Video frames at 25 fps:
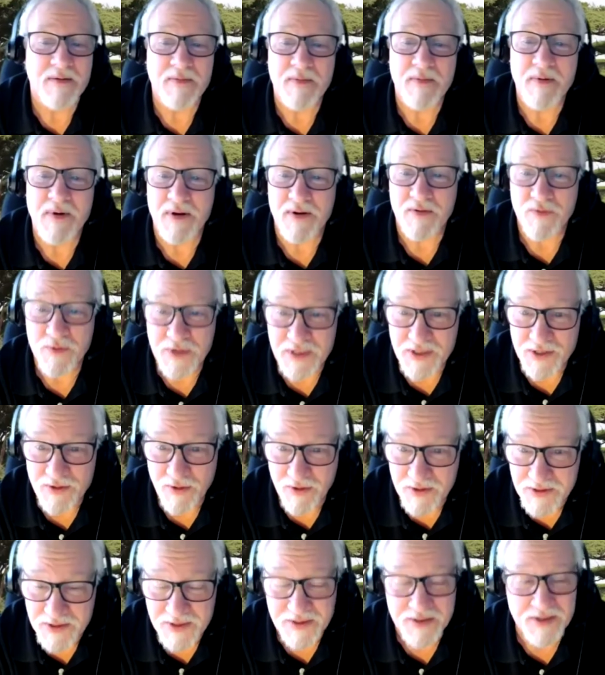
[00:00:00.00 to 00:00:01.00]

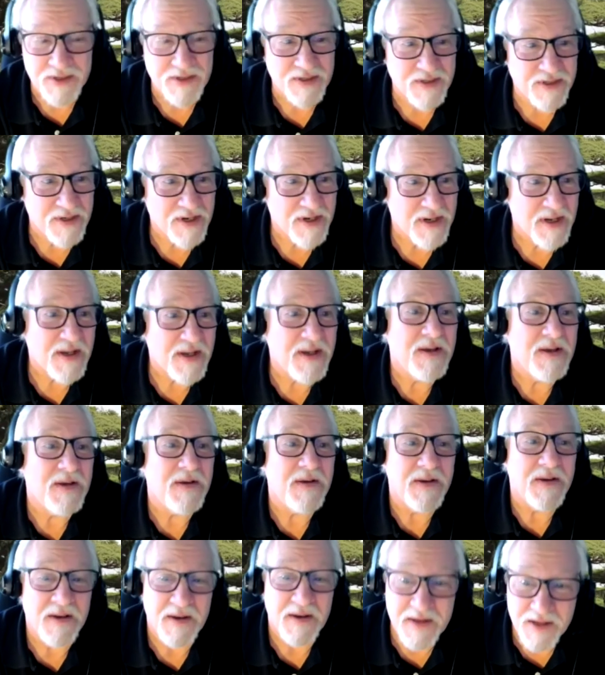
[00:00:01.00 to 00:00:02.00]
resources
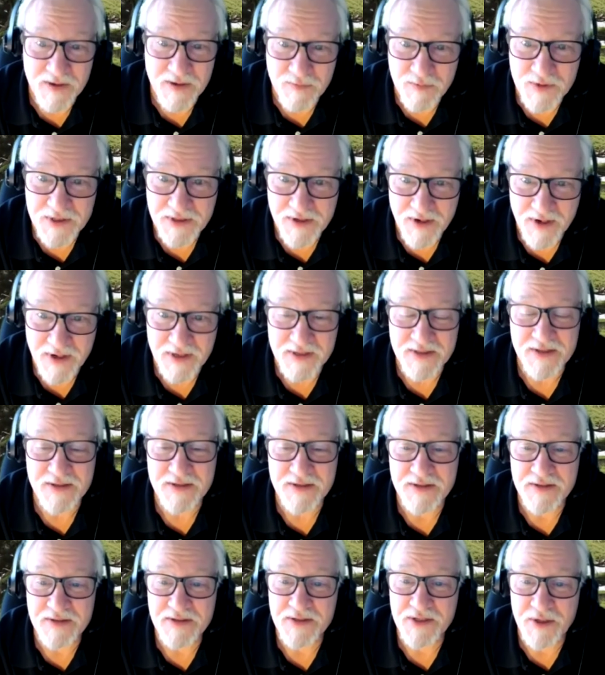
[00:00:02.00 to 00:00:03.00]
in
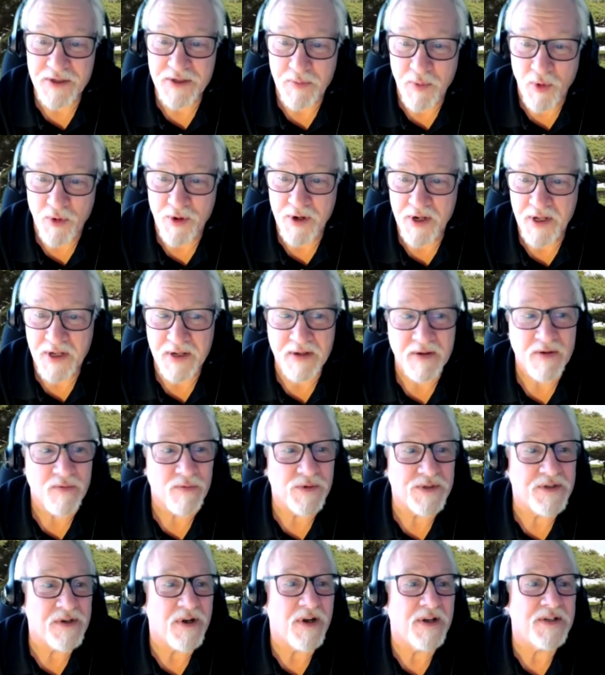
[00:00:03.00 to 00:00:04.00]
Wisconsin supporting
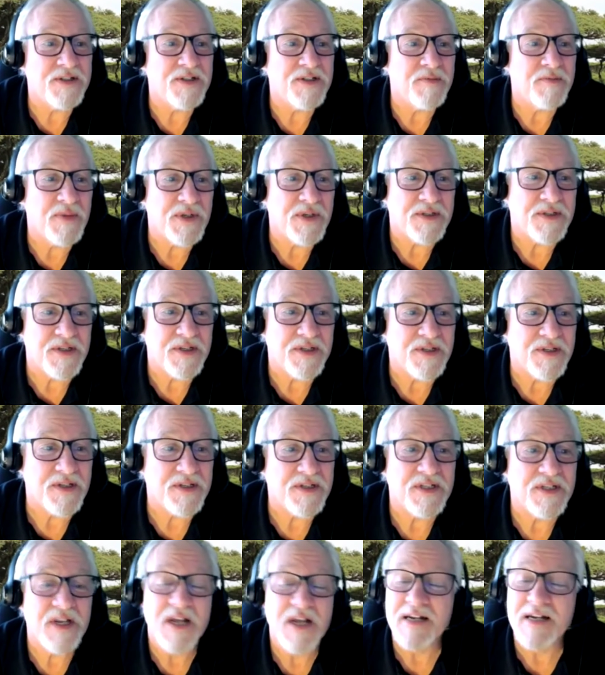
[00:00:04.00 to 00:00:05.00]
Wisconsin
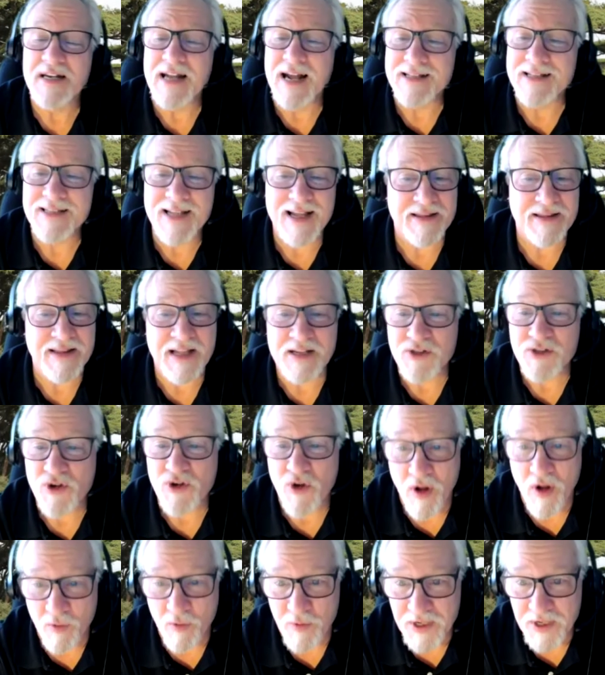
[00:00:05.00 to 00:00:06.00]
businesses. Not that that's
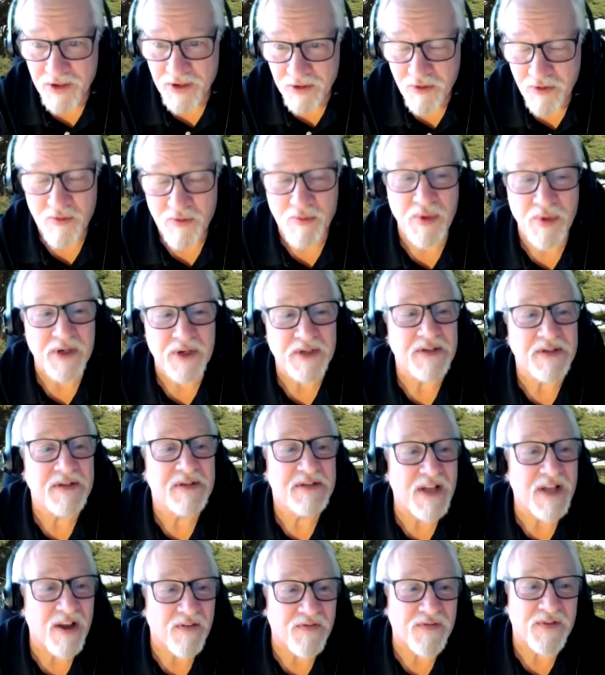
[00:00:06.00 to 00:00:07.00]
all we do, but
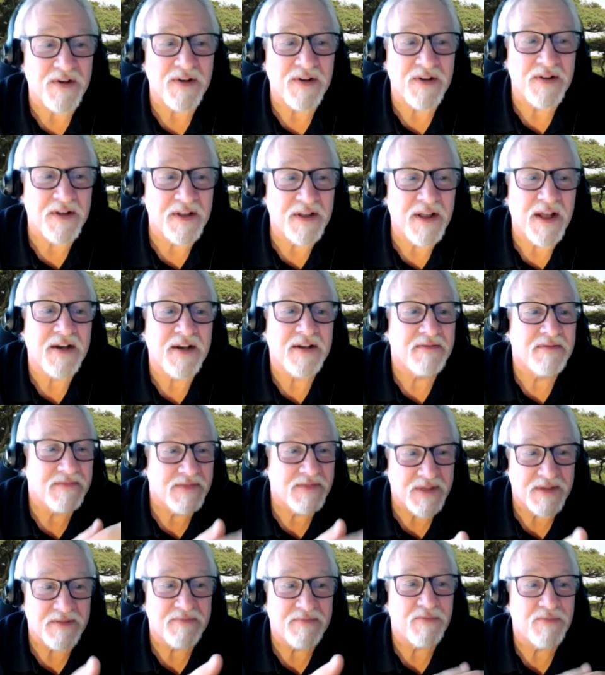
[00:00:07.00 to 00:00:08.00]
definitely that,
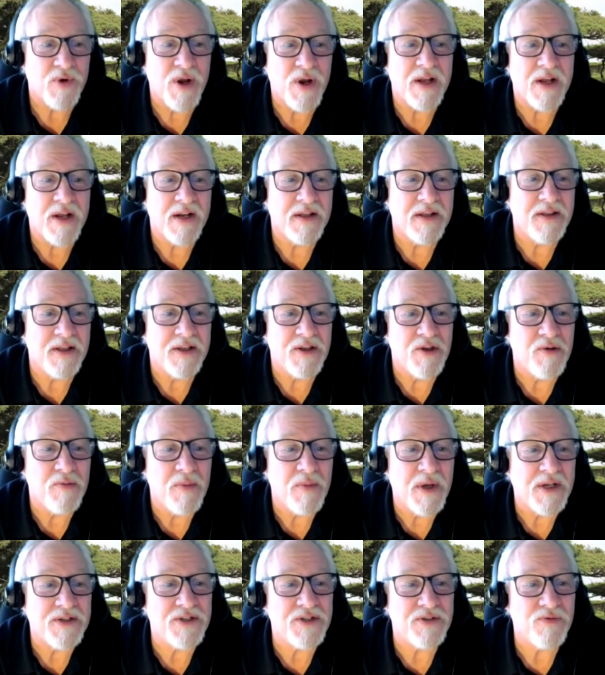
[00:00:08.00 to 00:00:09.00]
Brad, I think you
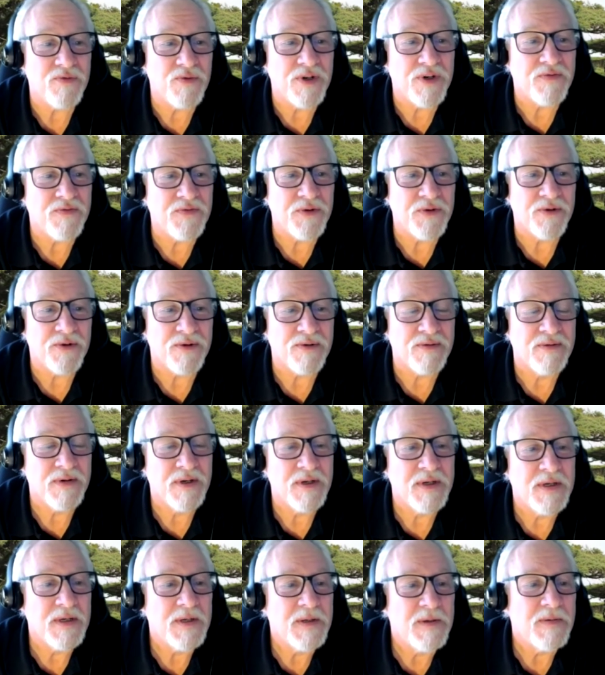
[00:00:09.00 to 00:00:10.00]
mentioned one of your
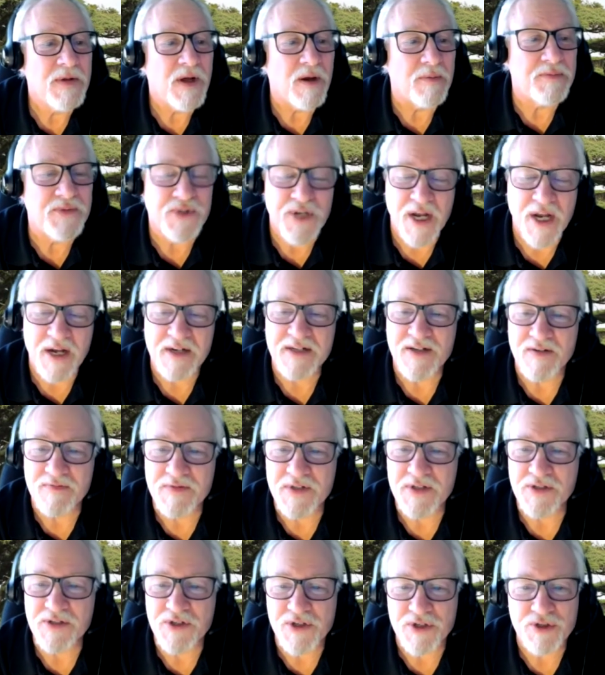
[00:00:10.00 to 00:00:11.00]

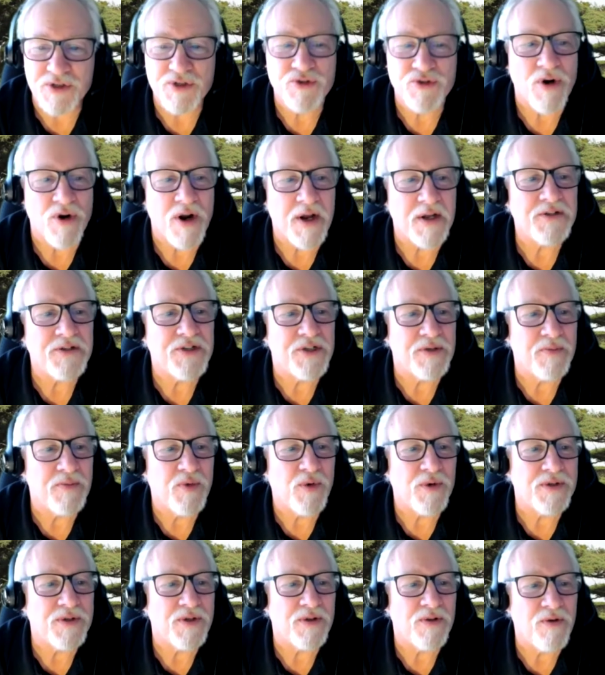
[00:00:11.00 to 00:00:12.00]
objectives is to try and
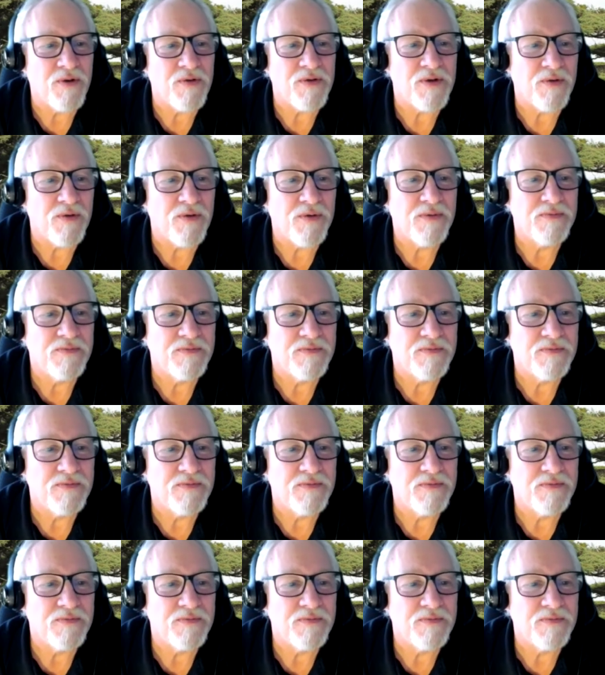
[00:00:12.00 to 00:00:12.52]
support the local